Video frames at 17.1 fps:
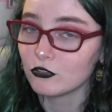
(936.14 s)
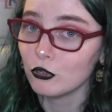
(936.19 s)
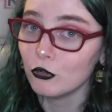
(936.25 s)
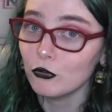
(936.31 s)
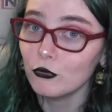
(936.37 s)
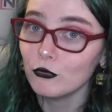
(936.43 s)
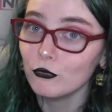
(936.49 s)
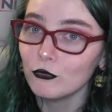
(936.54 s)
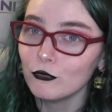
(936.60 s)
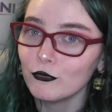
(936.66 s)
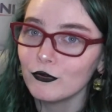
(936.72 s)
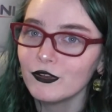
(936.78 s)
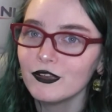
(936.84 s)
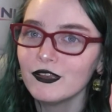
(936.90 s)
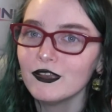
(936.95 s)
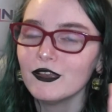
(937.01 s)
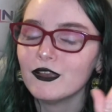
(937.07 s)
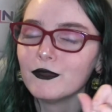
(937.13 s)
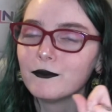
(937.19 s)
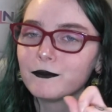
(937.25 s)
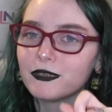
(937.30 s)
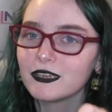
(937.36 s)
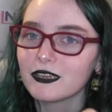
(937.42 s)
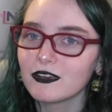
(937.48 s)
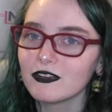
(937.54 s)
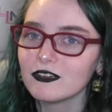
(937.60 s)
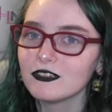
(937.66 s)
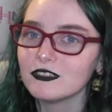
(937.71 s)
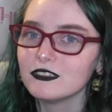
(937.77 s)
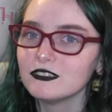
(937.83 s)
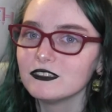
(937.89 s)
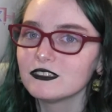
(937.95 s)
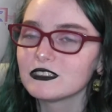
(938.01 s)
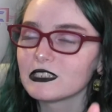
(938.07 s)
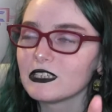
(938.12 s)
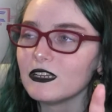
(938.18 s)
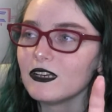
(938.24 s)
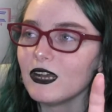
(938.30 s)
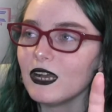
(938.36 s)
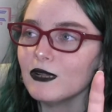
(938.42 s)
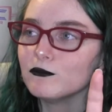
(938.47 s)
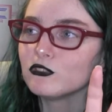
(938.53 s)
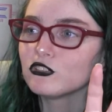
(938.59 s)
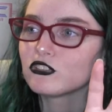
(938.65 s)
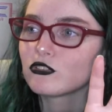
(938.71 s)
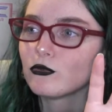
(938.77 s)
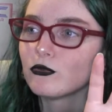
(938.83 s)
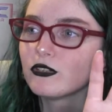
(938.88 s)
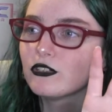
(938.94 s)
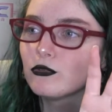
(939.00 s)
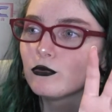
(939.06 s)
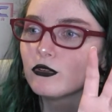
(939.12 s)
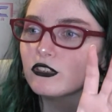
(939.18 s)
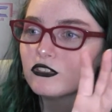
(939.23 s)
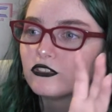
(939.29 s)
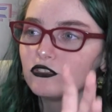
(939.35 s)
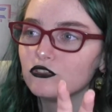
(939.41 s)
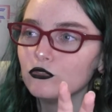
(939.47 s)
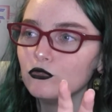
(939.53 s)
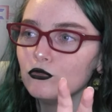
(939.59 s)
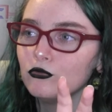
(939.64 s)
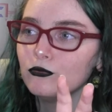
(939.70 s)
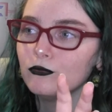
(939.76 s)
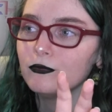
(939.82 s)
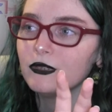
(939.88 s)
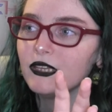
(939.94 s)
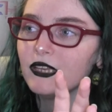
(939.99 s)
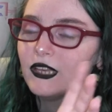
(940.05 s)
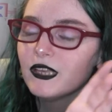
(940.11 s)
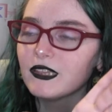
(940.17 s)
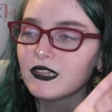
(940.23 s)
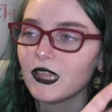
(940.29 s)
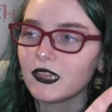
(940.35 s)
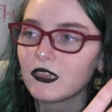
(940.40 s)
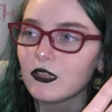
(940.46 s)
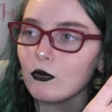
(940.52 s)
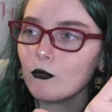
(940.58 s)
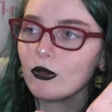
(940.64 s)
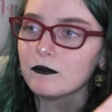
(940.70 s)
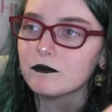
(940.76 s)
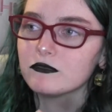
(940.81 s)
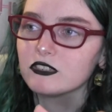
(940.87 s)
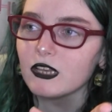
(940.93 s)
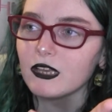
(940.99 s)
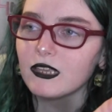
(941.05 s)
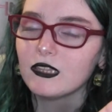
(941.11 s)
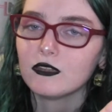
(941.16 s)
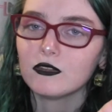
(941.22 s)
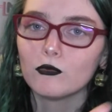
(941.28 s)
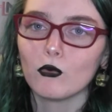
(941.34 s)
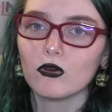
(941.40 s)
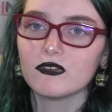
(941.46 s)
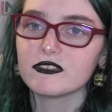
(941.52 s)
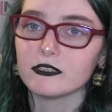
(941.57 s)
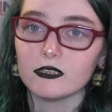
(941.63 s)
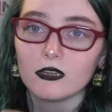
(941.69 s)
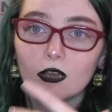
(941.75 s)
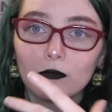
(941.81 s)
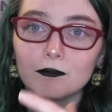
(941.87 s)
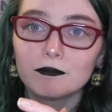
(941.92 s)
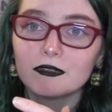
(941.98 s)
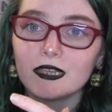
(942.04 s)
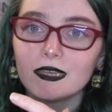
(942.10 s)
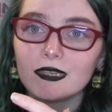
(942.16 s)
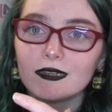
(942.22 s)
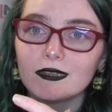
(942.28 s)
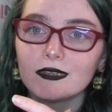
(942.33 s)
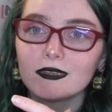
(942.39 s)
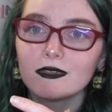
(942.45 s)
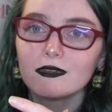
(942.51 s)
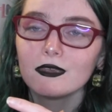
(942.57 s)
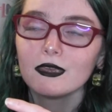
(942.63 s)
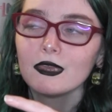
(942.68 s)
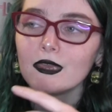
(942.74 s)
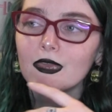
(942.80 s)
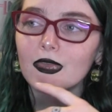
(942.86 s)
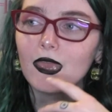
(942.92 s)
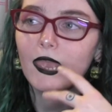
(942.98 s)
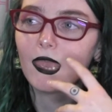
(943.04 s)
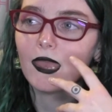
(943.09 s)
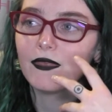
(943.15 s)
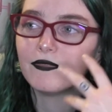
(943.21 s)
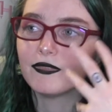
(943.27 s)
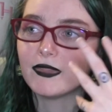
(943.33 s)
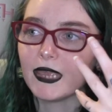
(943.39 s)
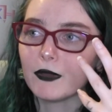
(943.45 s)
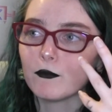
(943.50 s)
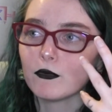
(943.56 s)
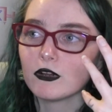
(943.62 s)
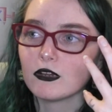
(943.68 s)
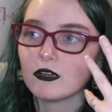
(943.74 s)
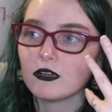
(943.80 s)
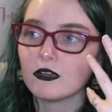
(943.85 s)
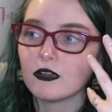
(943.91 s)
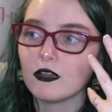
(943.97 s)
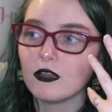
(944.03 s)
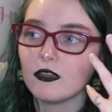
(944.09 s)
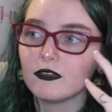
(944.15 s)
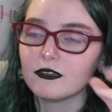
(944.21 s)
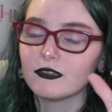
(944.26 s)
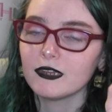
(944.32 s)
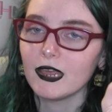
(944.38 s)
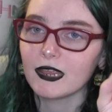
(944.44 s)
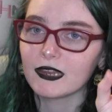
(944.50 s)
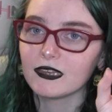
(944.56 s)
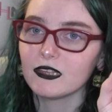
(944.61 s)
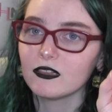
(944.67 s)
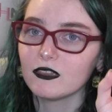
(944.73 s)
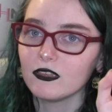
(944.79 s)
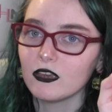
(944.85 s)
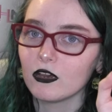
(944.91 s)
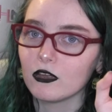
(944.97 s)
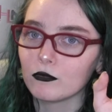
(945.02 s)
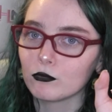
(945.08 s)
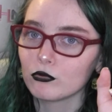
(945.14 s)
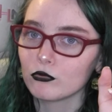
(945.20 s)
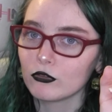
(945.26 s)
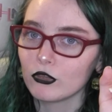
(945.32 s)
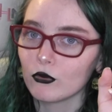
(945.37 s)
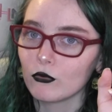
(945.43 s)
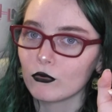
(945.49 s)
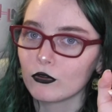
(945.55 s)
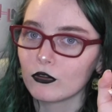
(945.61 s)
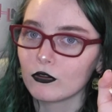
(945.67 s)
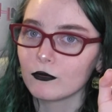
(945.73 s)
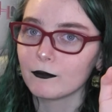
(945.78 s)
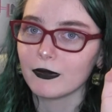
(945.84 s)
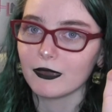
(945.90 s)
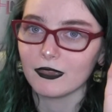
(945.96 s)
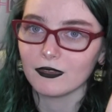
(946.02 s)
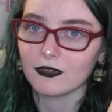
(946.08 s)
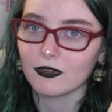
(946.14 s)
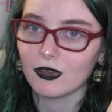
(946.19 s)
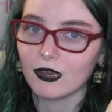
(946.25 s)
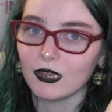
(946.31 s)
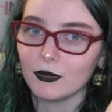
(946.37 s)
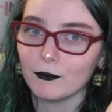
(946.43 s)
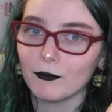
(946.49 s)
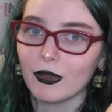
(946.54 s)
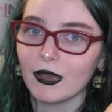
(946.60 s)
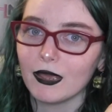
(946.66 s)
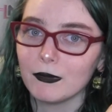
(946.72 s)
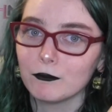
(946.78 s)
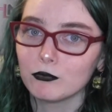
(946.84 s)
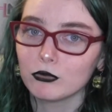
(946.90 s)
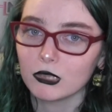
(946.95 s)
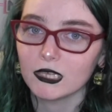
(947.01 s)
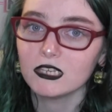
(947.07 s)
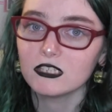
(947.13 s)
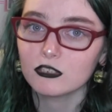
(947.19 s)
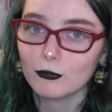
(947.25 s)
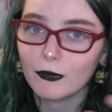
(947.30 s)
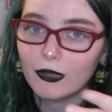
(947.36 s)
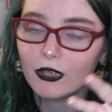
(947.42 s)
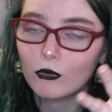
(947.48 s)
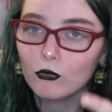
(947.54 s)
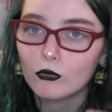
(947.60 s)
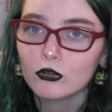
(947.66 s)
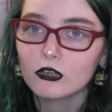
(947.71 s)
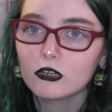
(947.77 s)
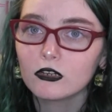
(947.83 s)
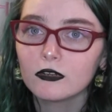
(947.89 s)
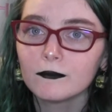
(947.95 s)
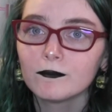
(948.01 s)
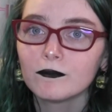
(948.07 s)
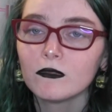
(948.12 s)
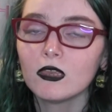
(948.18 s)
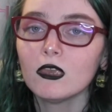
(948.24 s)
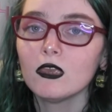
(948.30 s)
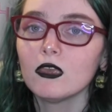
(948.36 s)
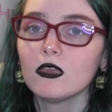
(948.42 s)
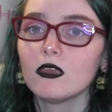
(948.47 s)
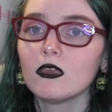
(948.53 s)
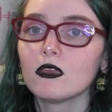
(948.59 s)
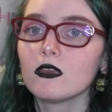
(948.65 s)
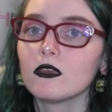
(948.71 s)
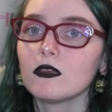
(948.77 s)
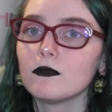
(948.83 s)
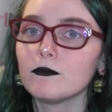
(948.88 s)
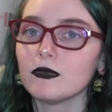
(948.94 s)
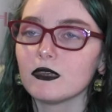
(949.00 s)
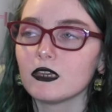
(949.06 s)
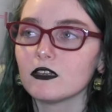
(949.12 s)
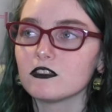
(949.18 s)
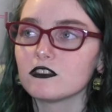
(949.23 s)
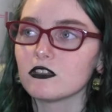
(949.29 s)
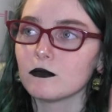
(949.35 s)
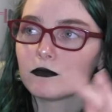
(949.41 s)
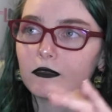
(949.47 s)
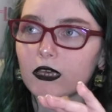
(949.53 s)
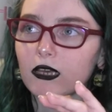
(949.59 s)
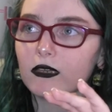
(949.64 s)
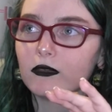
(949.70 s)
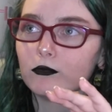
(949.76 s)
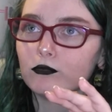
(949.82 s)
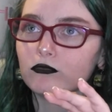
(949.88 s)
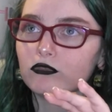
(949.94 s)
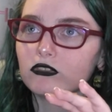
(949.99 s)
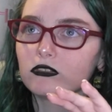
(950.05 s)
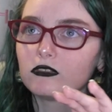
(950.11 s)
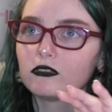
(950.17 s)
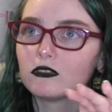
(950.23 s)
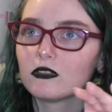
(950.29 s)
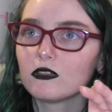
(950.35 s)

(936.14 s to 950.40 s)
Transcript: 2 because I'm just going to assume that the website wasn't updated and they were technically on pre-order by the time I placed my order because sometimes